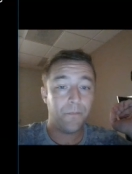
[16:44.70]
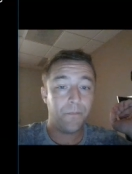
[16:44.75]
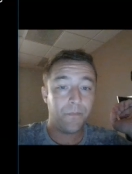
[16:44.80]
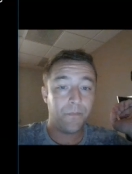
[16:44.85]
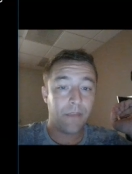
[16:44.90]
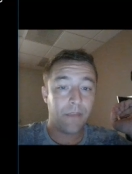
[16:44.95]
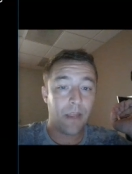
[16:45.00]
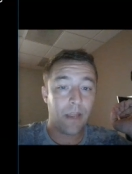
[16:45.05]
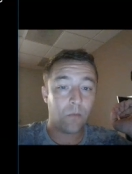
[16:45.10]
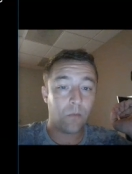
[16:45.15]

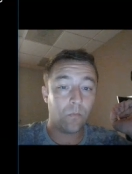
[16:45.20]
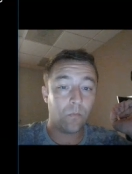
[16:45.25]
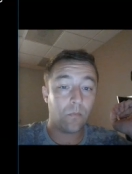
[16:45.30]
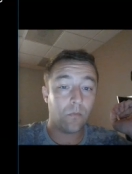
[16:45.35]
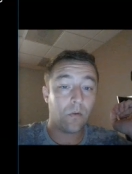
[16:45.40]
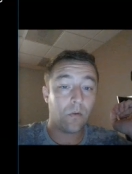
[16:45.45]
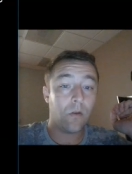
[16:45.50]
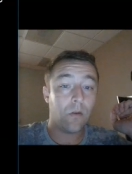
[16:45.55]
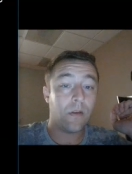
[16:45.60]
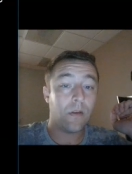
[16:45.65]
and
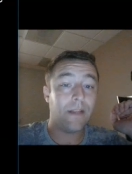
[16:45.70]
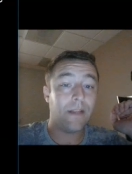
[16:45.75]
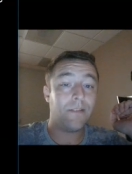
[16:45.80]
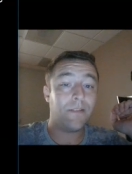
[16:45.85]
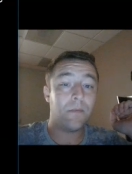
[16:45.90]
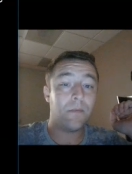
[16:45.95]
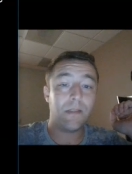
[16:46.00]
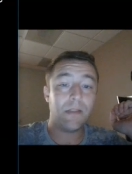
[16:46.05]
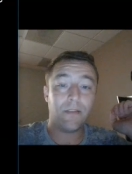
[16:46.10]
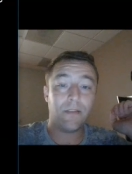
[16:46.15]
gets
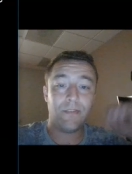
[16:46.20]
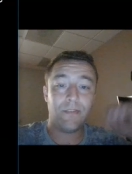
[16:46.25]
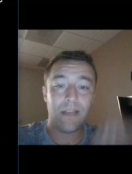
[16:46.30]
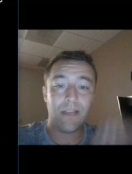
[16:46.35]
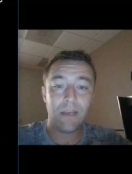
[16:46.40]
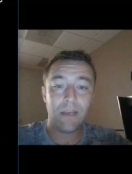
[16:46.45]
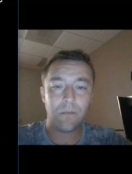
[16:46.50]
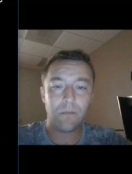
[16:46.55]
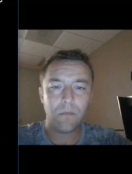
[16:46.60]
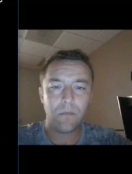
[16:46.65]
him in the
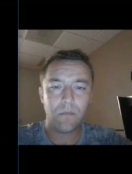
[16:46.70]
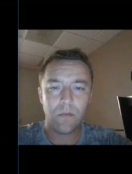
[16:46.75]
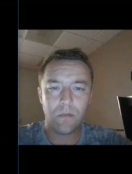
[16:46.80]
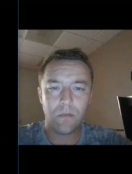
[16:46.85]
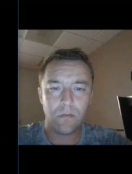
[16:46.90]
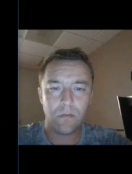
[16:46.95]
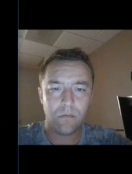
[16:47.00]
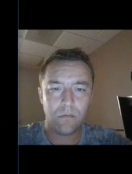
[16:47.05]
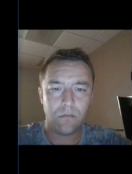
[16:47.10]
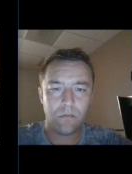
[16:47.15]
same...
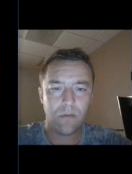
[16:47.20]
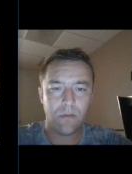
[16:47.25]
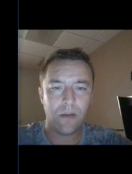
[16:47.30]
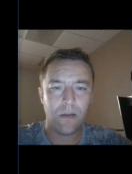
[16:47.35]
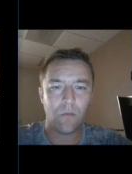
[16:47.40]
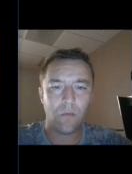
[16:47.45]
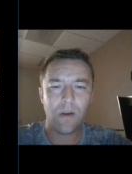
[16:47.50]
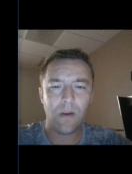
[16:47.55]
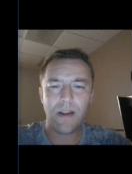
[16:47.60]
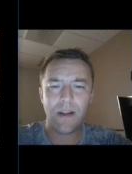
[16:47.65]

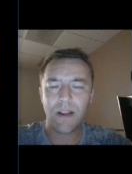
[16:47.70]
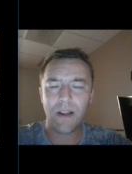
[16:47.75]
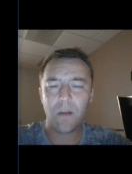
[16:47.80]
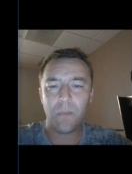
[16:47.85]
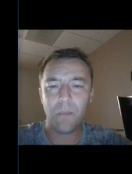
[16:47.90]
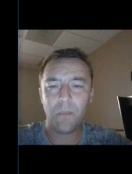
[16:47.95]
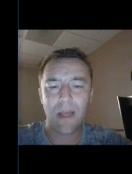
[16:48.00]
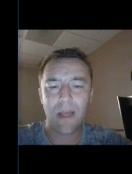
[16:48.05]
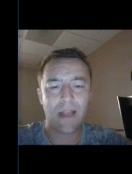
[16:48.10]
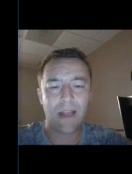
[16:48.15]
Wait, why did it go
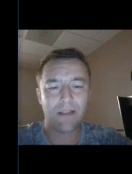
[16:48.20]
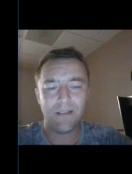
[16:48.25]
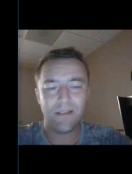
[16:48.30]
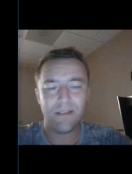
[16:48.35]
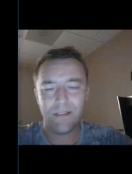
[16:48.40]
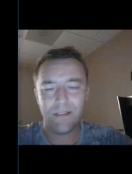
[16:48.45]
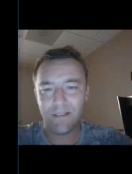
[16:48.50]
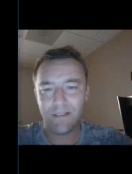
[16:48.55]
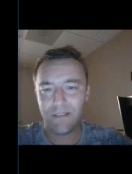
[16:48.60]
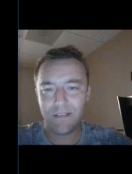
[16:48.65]
back?
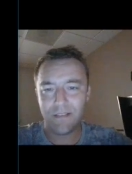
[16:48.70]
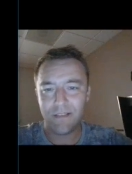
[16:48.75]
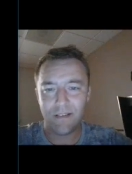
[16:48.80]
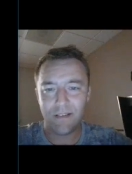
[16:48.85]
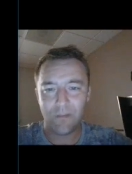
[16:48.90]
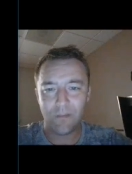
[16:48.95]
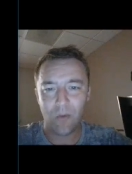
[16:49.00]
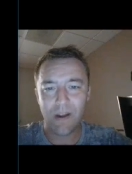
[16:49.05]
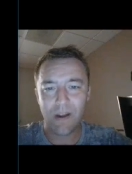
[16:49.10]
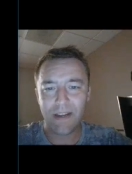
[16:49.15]

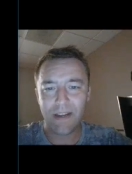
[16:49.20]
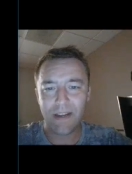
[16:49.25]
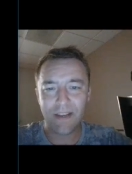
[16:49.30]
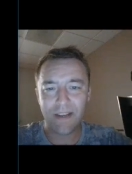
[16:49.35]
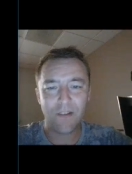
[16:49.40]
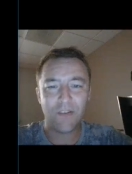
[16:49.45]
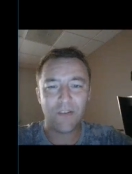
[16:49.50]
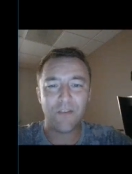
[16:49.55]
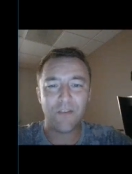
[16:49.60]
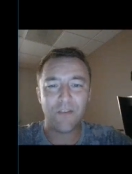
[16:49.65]
Why did it
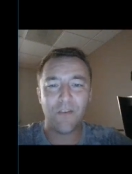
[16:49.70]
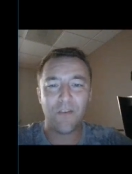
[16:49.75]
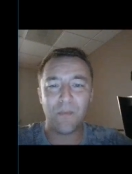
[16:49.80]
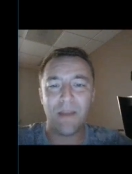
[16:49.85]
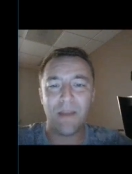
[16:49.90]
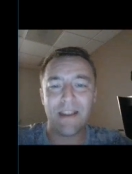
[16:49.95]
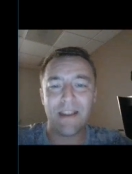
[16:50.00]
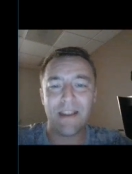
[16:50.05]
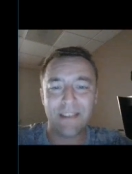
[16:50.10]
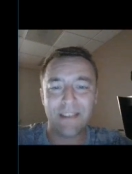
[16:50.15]
go so far
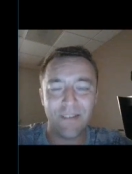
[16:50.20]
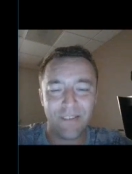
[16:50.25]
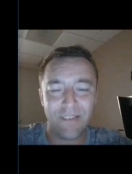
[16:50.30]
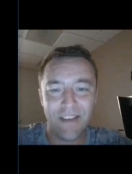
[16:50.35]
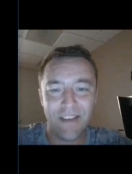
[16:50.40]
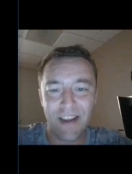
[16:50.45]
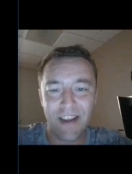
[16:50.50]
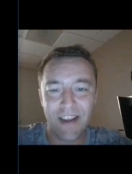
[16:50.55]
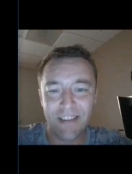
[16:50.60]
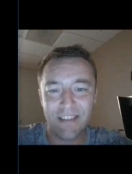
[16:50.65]
back? That was
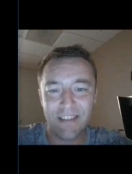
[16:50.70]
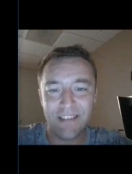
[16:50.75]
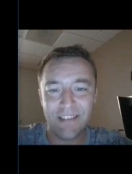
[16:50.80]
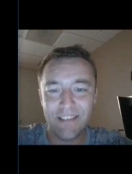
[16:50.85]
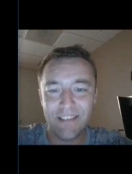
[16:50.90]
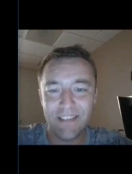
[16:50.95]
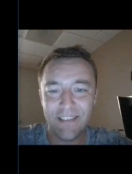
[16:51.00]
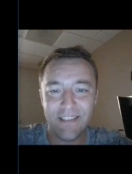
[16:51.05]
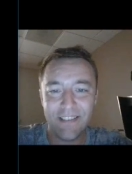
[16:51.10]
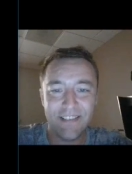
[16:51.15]
not it.
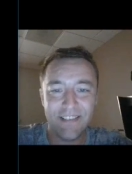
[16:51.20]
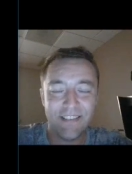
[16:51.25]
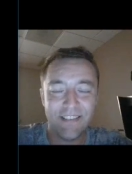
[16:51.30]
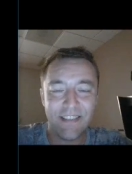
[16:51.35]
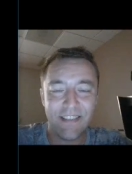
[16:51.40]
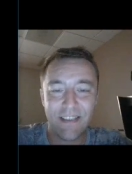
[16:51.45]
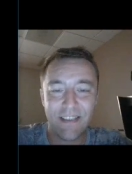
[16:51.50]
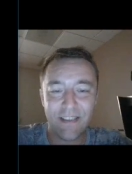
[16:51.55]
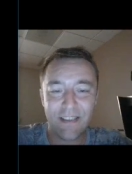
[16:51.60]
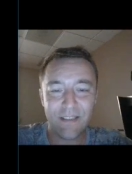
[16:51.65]

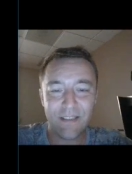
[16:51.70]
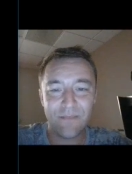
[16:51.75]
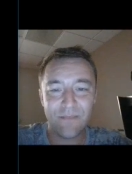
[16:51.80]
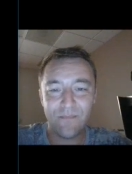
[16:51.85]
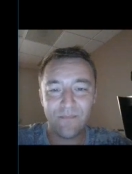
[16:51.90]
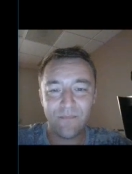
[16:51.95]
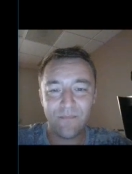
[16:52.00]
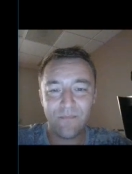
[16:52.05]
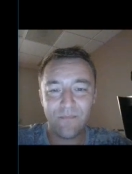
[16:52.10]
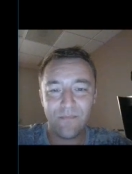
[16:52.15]

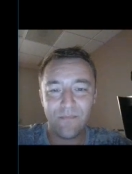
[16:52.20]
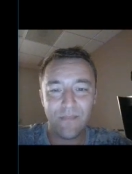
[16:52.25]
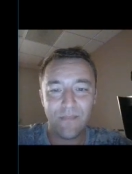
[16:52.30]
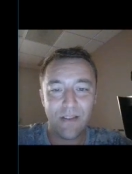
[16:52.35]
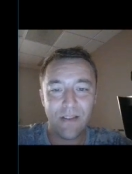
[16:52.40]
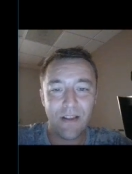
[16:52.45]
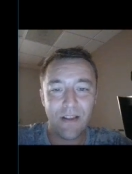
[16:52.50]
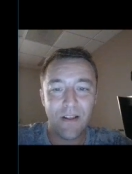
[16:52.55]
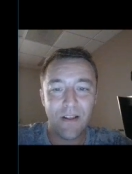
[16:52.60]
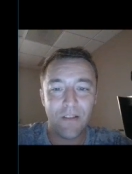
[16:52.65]
Um,
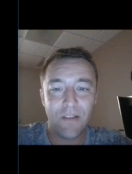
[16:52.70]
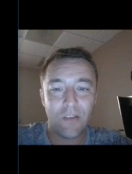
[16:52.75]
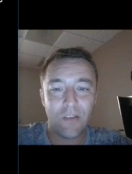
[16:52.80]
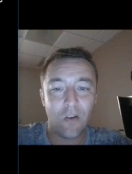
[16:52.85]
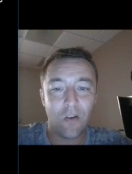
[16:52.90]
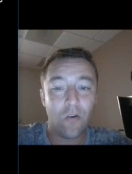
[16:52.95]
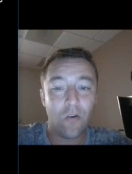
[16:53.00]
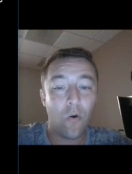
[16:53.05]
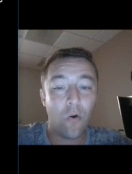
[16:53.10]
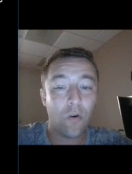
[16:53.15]

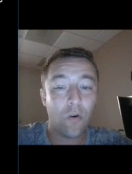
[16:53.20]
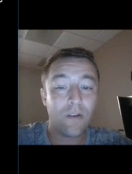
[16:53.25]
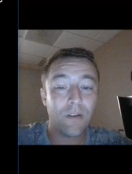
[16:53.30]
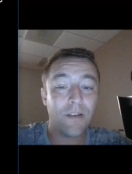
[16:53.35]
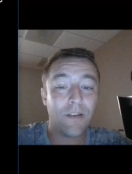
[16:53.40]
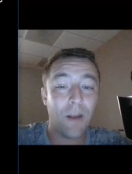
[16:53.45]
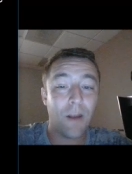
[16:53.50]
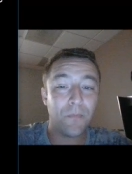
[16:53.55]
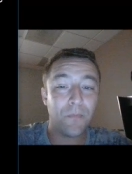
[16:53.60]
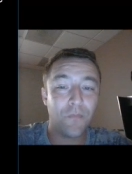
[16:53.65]
so Horn
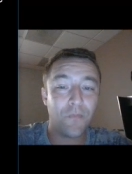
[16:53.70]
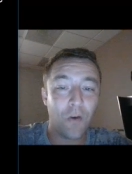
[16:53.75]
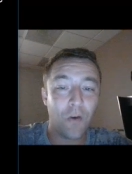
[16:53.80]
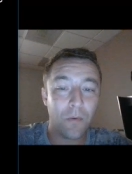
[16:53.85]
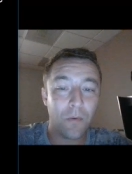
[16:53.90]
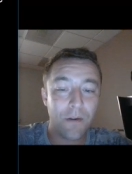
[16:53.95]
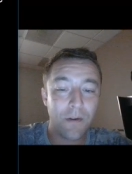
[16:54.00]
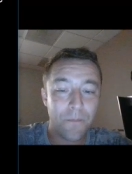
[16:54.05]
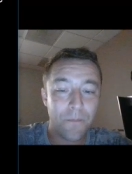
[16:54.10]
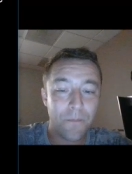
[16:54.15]
comes forward